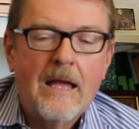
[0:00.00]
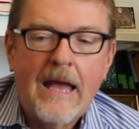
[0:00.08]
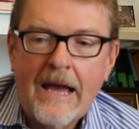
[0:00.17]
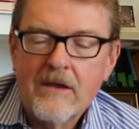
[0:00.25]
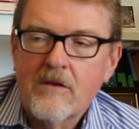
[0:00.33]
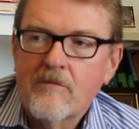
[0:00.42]

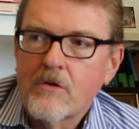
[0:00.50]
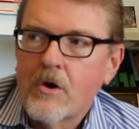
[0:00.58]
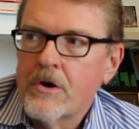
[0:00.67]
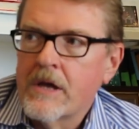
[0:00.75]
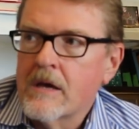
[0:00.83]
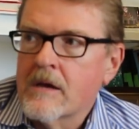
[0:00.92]
Active
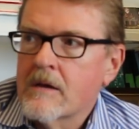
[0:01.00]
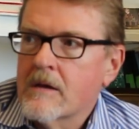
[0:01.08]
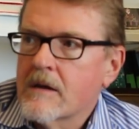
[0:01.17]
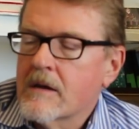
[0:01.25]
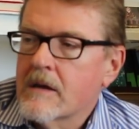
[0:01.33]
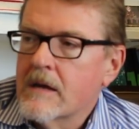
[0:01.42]
learning
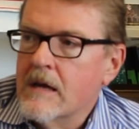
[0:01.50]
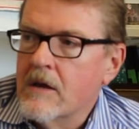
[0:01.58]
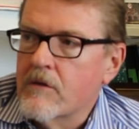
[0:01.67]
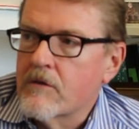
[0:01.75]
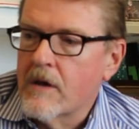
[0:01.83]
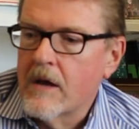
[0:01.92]

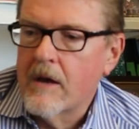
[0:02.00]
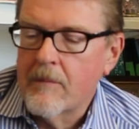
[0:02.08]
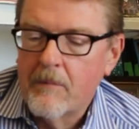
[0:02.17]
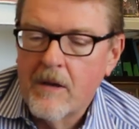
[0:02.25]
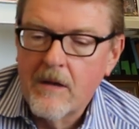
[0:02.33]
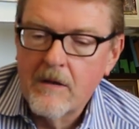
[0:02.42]
is a
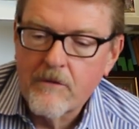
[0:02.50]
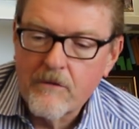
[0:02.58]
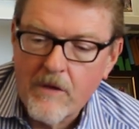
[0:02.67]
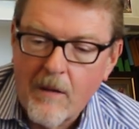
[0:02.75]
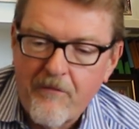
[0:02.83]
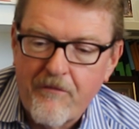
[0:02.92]

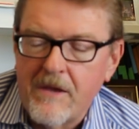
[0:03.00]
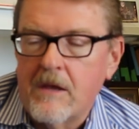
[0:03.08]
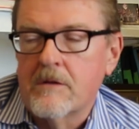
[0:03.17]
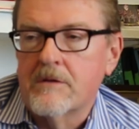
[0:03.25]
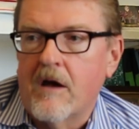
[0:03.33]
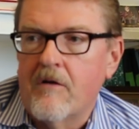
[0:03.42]

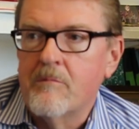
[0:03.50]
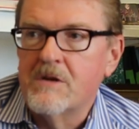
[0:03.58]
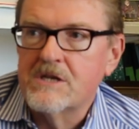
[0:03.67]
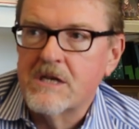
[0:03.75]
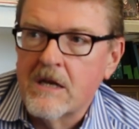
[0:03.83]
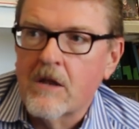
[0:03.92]
subfield of
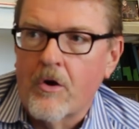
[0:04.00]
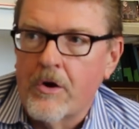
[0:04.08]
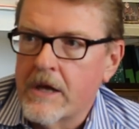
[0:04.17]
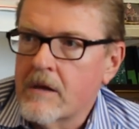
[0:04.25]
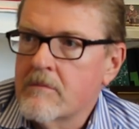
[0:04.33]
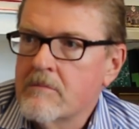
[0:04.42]
machine
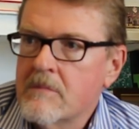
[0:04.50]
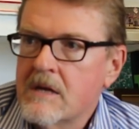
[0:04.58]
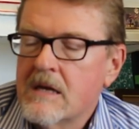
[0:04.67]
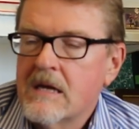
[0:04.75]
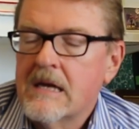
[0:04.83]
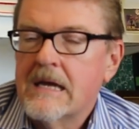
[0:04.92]
learning
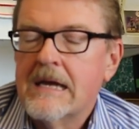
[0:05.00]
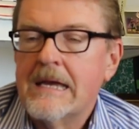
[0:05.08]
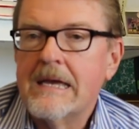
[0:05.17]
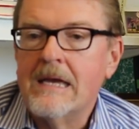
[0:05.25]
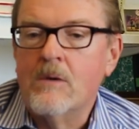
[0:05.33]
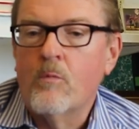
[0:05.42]

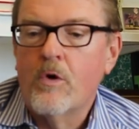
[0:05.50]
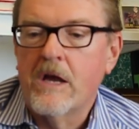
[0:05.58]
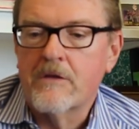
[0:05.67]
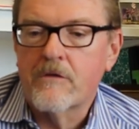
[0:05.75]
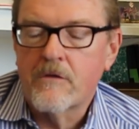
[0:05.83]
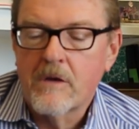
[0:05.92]
in
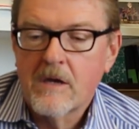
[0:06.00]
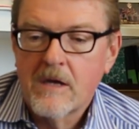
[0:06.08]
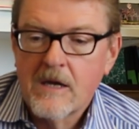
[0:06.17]
which